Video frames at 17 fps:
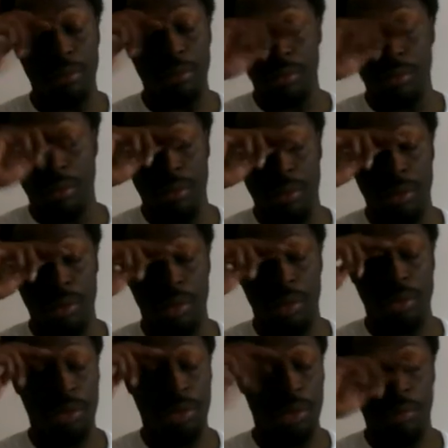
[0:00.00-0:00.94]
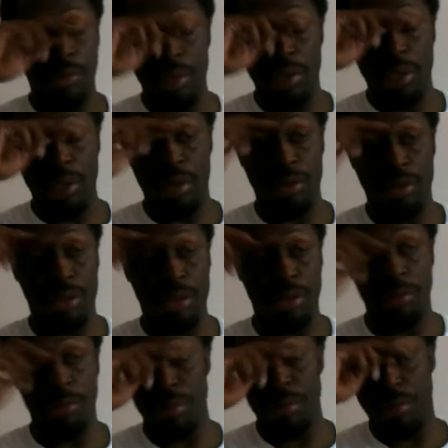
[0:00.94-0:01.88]
You know, you can reach out to some
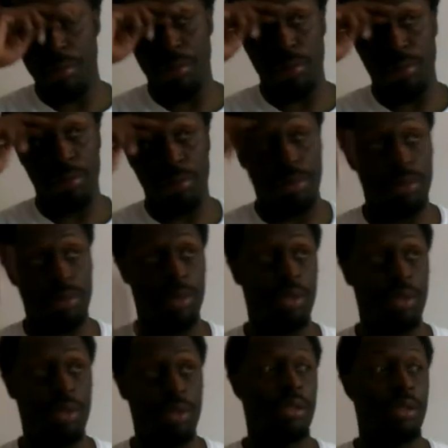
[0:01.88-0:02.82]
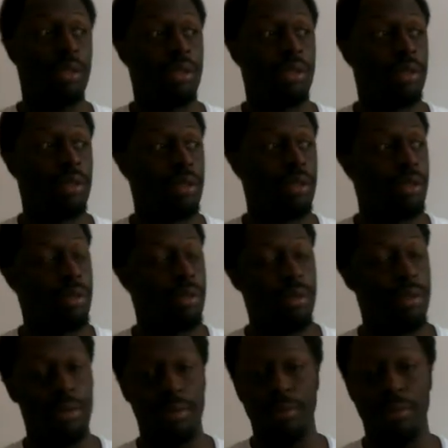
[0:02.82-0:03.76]
people. You
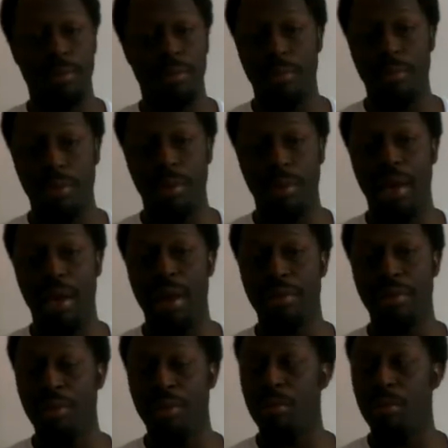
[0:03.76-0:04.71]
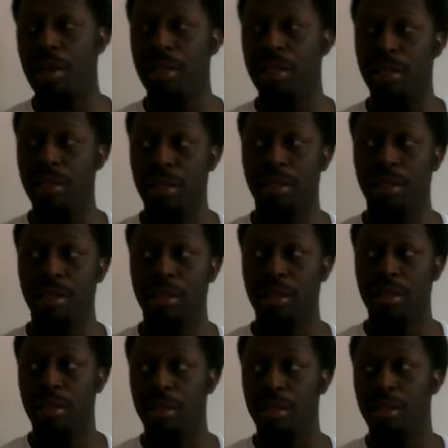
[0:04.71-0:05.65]
know, you can have somebody,
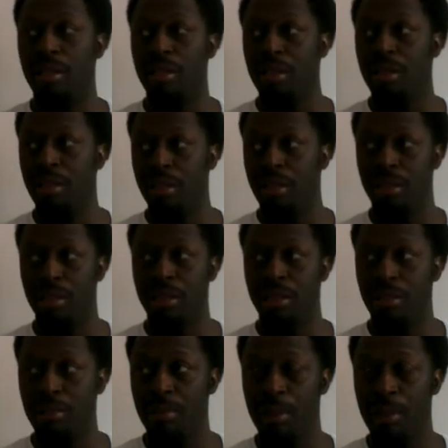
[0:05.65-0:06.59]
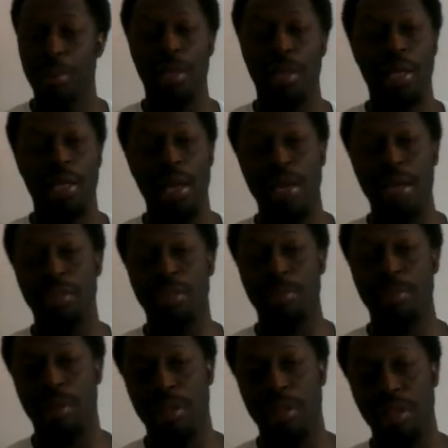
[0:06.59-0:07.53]
maybe a classmate,
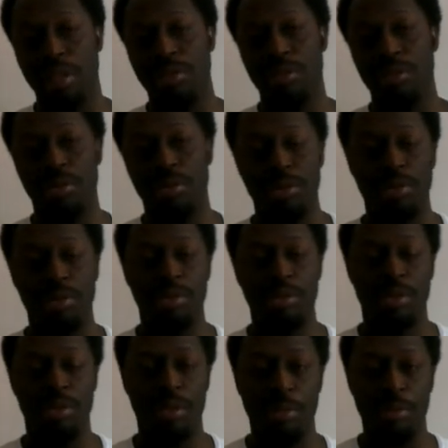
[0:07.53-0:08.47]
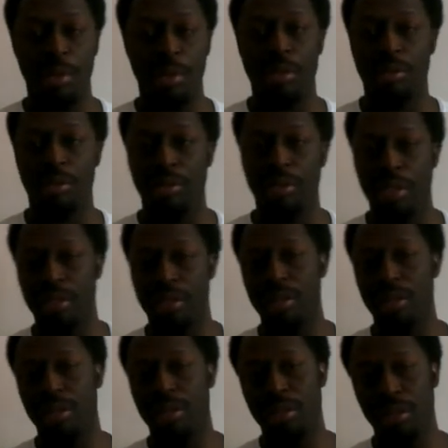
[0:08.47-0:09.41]
introduce you to somebody on LinkedIn,
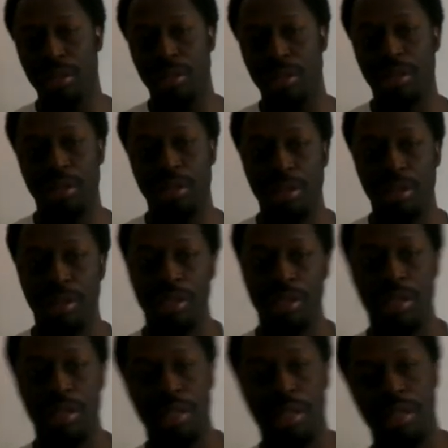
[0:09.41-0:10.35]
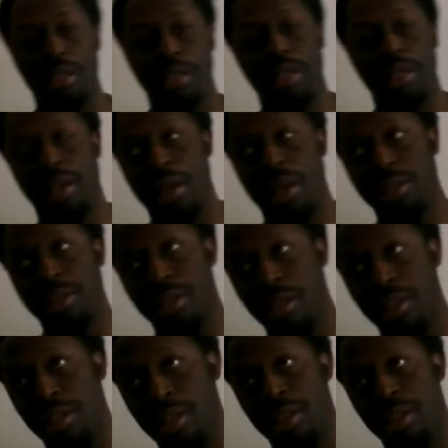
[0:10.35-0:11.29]
like as
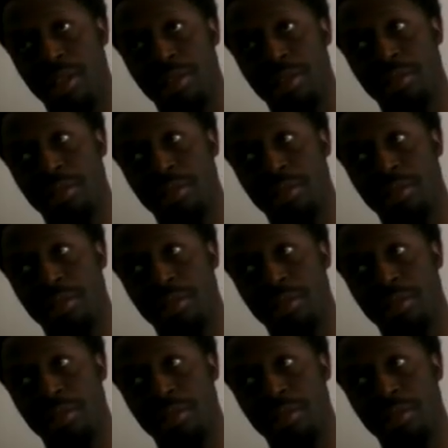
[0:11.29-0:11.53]
a